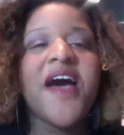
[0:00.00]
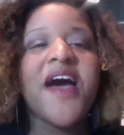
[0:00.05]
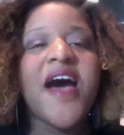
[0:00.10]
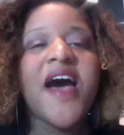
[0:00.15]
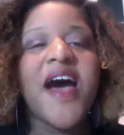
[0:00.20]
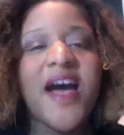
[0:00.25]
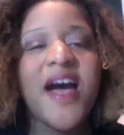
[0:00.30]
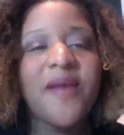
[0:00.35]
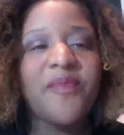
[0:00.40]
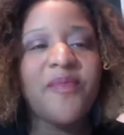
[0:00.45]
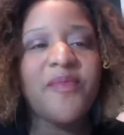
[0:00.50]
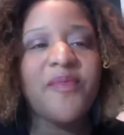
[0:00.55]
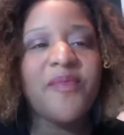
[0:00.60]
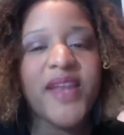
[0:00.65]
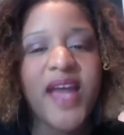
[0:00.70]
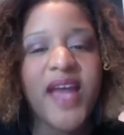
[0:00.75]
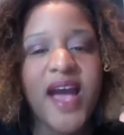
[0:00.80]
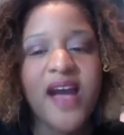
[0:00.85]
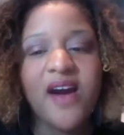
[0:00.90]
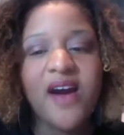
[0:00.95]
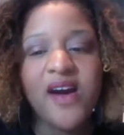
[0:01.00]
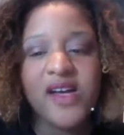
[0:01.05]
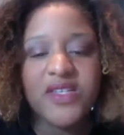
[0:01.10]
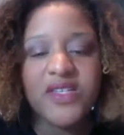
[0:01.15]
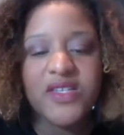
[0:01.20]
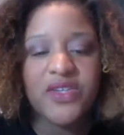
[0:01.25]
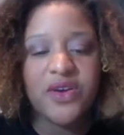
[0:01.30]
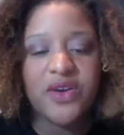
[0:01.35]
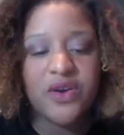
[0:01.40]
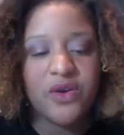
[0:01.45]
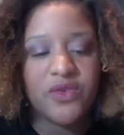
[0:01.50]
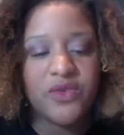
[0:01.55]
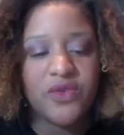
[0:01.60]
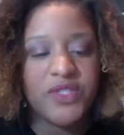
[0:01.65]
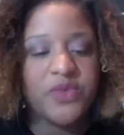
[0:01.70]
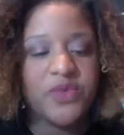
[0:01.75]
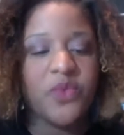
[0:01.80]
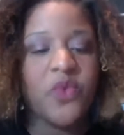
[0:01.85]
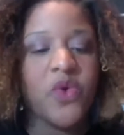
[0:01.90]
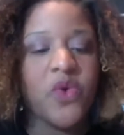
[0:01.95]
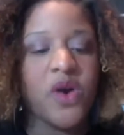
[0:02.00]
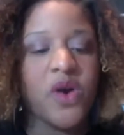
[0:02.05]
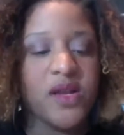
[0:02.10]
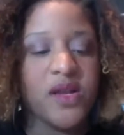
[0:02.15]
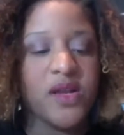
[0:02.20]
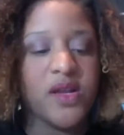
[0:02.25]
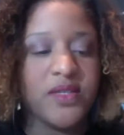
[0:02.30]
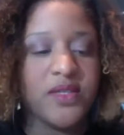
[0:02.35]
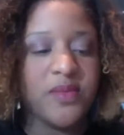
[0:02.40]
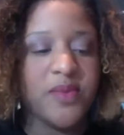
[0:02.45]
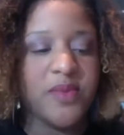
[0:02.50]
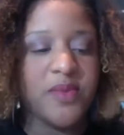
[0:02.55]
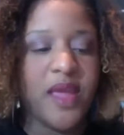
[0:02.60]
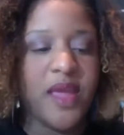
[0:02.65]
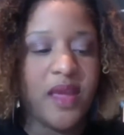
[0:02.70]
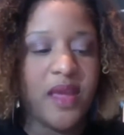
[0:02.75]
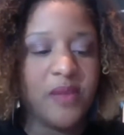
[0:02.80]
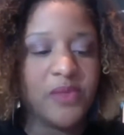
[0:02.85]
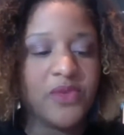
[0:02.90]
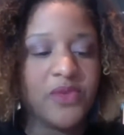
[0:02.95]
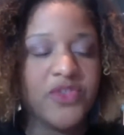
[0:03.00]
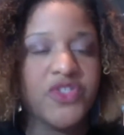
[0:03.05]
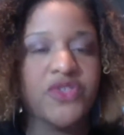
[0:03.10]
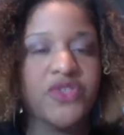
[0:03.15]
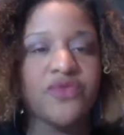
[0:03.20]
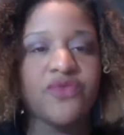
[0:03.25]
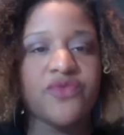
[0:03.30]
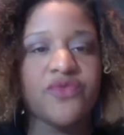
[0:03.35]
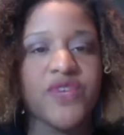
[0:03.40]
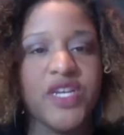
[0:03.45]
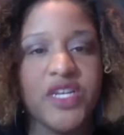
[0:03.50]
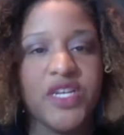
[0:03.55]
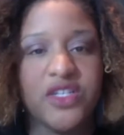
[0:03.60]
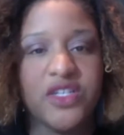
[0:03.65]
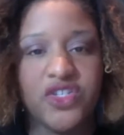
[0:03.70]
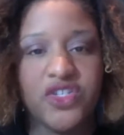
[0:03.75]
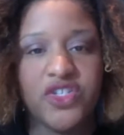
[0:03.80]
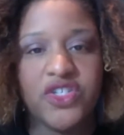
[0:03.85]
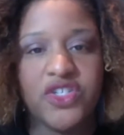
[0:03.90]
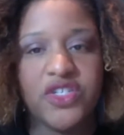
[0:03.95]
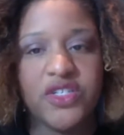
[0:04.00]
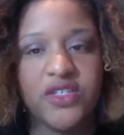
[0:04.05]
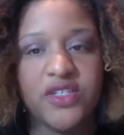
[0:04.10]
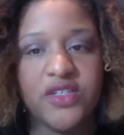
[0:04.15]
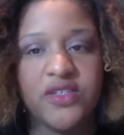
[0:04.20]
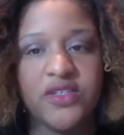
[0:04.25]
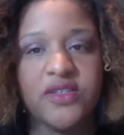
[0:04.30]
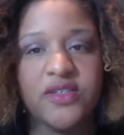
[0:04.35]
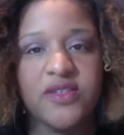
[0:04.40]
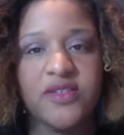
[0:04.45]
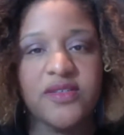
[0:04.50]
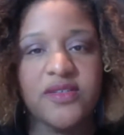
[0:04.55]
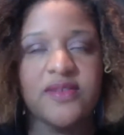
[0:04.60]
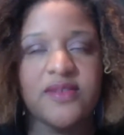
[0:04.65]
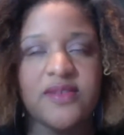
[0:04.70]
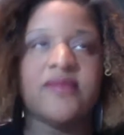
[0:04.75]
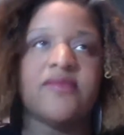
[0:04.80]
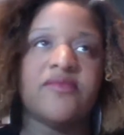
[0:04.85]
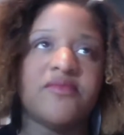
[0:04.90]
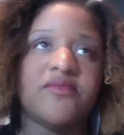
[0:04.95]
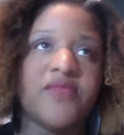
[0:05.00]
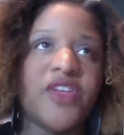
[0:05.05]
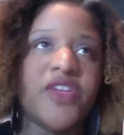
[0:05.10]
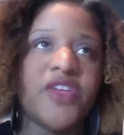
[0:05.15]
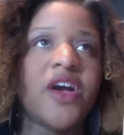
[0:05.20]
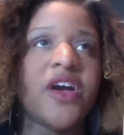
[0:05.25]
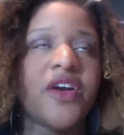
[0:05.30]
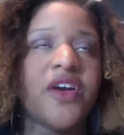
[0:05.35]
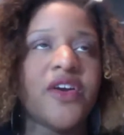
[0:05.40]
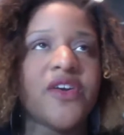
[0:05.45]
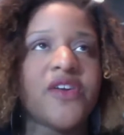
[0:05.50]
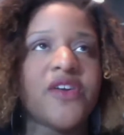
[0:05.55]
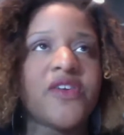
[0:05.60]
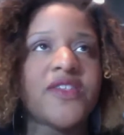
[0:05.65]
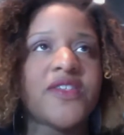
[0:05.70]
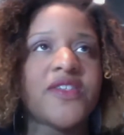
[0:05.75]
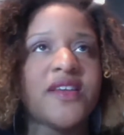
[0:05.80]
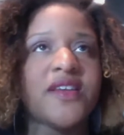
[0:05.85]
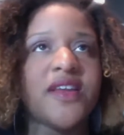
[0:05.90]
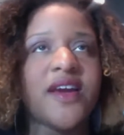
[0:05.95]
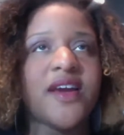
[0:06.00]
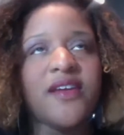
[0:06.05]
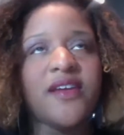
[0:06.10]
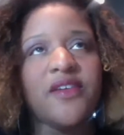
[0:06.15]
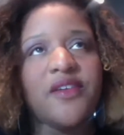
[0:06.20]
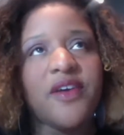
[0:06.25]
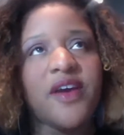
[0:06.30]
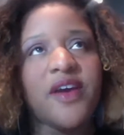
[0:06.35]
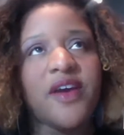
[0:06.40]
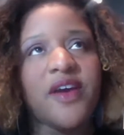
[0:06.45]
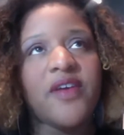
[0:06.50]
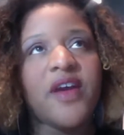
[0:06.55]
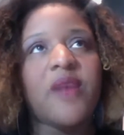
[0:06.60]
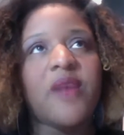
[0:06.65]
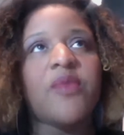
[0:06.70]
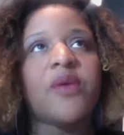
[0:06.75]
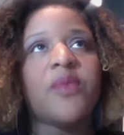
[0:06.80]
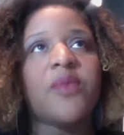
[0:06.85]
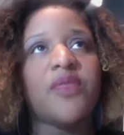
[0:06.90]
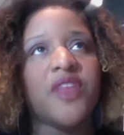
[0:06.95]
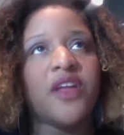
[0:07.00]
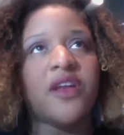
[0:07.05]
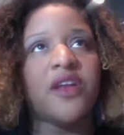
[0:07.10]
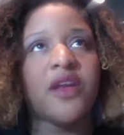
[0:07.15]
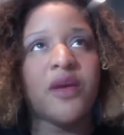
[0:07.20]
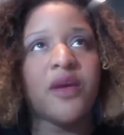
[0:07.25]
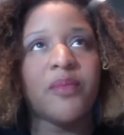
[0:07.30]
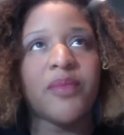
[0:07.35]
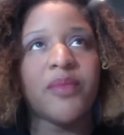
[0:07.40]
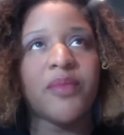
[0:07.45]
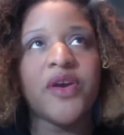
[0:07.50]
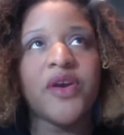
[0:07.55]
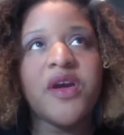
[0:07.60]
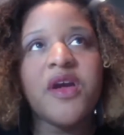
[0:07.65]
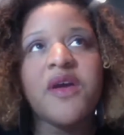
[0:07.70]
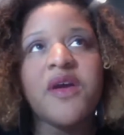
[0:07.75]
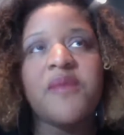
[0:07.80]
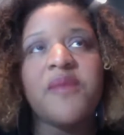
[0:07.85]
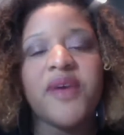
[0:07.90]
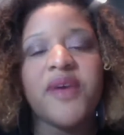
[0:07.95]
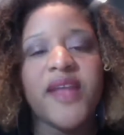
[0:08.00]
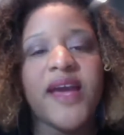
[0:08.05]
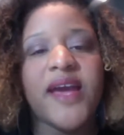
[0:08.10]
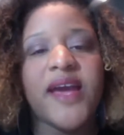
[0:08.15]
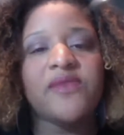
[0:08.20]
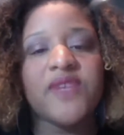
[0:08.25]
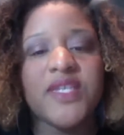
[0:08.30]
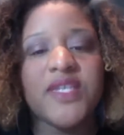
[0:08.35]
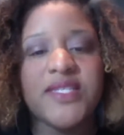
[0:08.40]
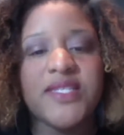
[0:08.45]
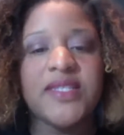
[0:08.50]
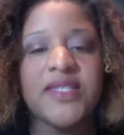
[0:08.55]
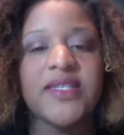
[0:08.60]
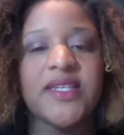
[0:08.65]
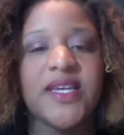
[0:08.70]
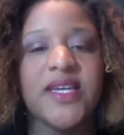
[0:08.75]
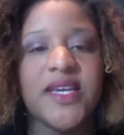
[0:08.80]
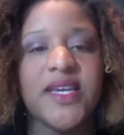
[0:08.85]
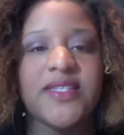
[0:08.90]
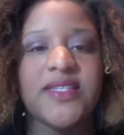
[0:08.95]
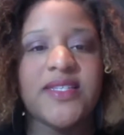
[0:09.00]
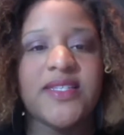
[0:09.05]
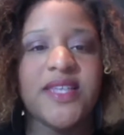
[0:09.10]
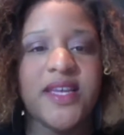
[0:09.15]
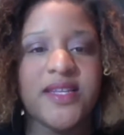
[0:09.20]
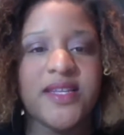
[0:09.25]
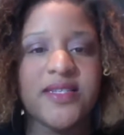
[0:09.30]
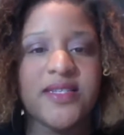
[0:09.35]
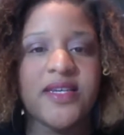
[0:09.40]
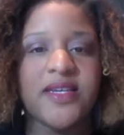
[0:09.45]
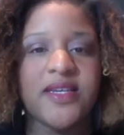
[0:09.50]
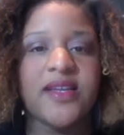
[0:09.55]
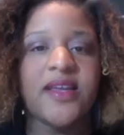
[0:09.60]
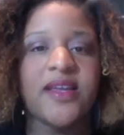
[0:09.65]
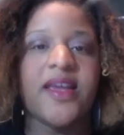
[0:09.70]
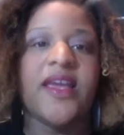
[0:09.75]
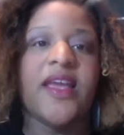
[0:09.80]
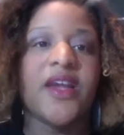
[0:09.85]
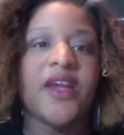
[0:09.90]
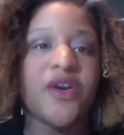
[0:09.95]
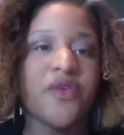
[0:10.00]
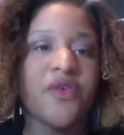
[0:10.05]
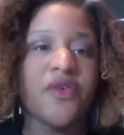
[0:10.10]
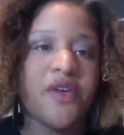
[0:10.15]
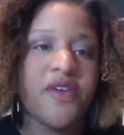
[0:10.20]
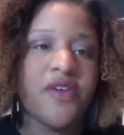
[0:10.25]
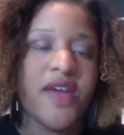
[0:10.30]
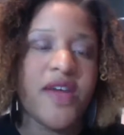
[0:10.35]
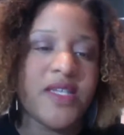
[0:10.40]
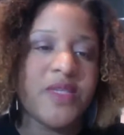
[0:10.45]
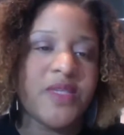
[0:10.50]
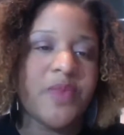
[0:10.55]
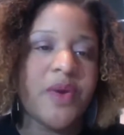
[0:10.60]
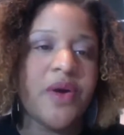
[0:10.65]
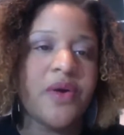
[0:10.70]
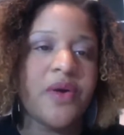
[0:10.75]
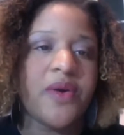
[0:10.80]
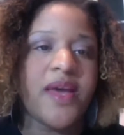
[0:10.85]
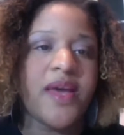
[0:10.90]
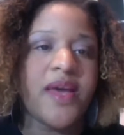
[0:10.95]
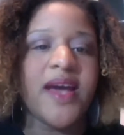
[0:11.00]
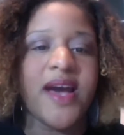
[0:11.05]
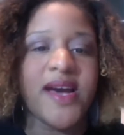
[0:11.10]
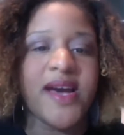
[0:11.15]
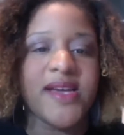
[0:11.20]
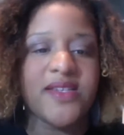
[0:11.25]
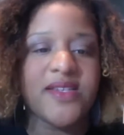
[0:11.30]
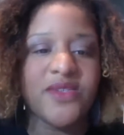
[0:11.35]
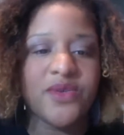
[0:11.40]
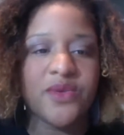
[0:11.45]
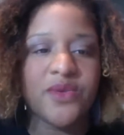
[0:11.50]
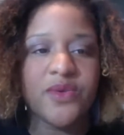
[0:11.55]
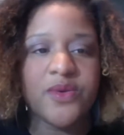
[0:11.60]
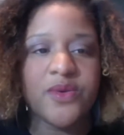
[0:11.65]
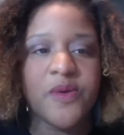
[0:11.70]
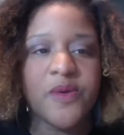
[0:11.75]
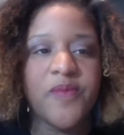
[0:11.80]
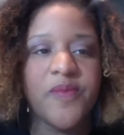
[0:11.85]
But I also just want to be able to reach young girls, and I, you know, I haven't come up with a number, but I recently attended a career expo at a high school.